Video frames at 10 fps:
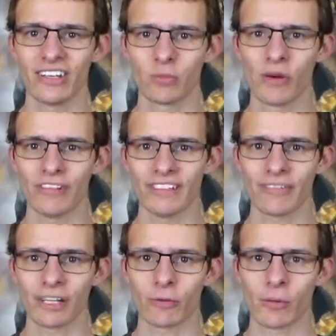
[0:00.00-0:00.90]
This movie
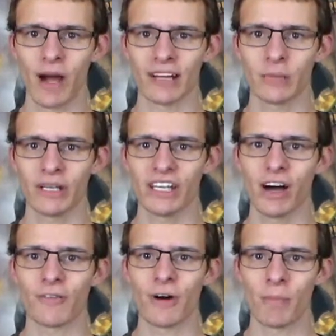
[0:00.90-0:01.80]
definitely reminded me
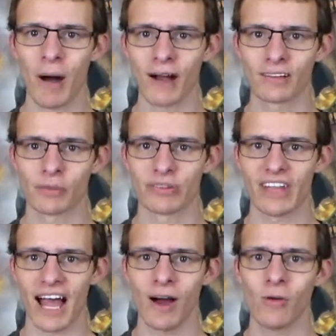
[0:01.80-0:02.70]
of Apocalypse
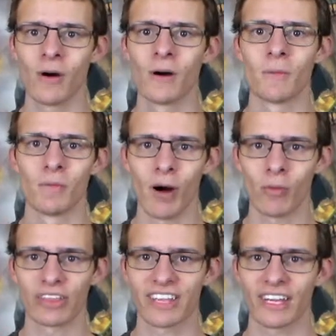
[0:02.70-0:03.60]
Now, but
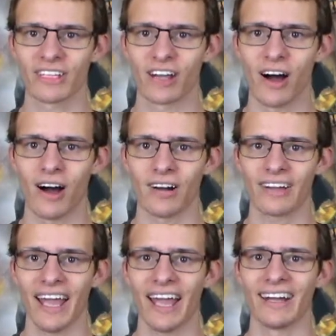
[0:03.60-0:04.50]
with King Kong,
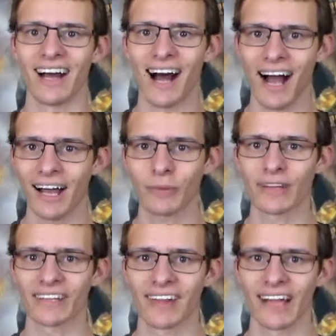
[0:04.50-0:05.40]
and I
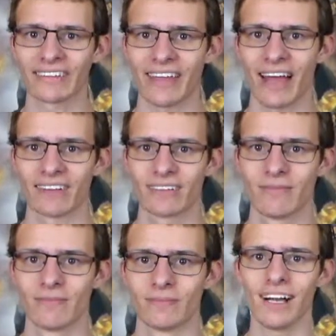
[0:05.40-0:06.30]
really liked that.
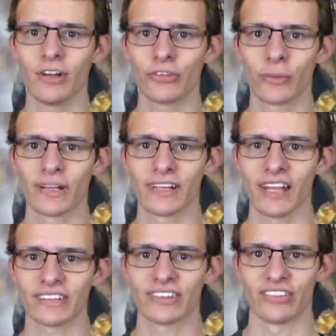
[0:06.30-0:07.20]
And I also really
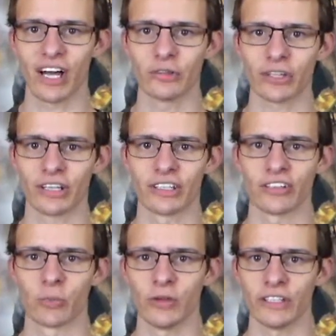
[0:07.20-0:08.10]
liked the soundtrack of
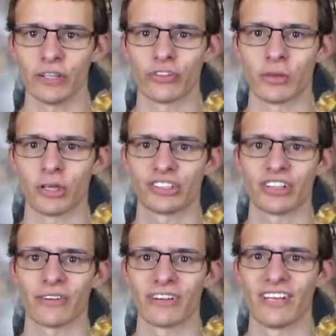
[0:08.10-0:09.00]
this movie, using a bunch
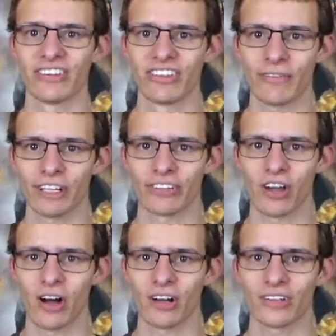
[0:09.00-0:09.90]
of 70
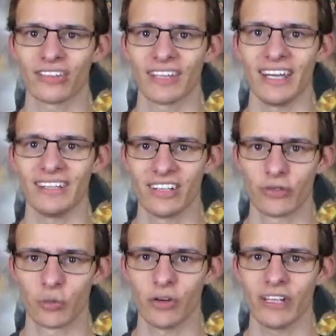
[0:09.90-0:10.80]
songs in
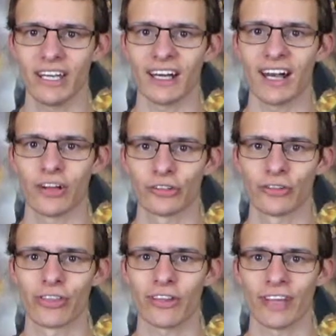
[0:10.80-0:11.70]
this movie, and I also
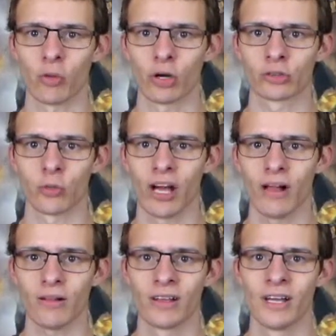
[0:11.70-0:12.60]
thought that worked
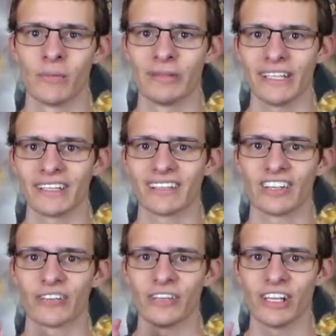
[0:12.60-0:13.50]
well, being in
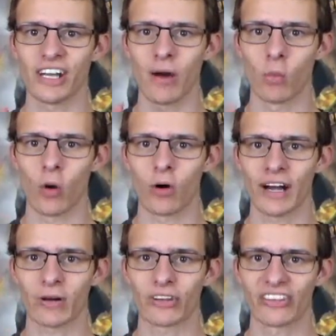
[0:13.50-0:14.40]
this Vietnam War
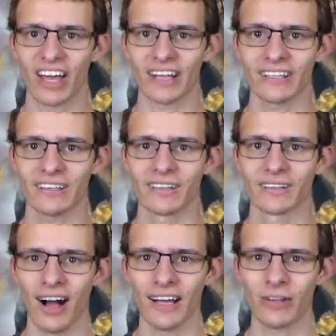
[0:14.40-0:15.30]
era setting.
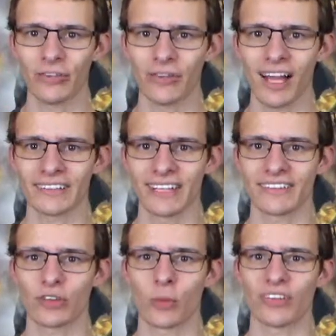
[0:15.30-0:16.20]
I also like
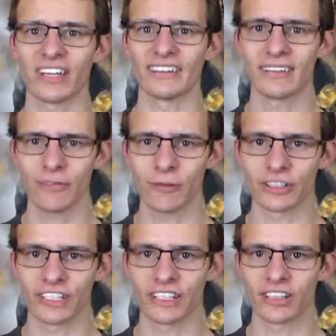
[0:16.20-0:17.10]
that this was a
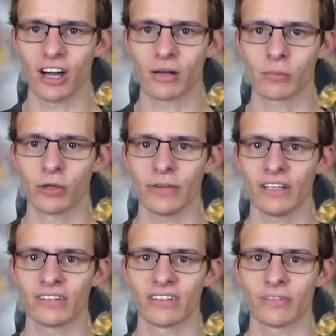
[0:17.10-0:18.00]
different King Kong
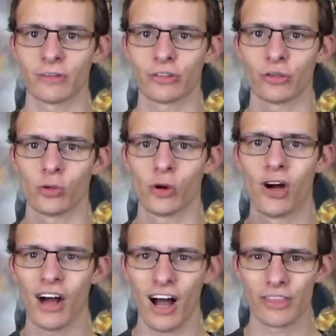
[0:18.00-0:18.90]
movie, different
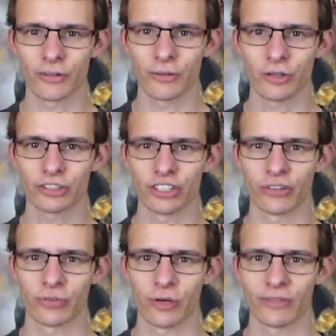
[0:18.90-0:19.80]
to other
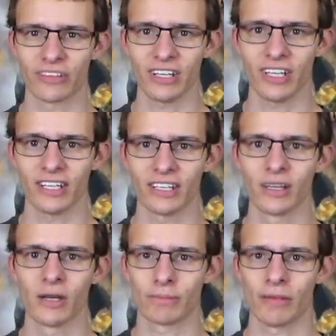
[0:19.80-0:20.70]
versions we've seen.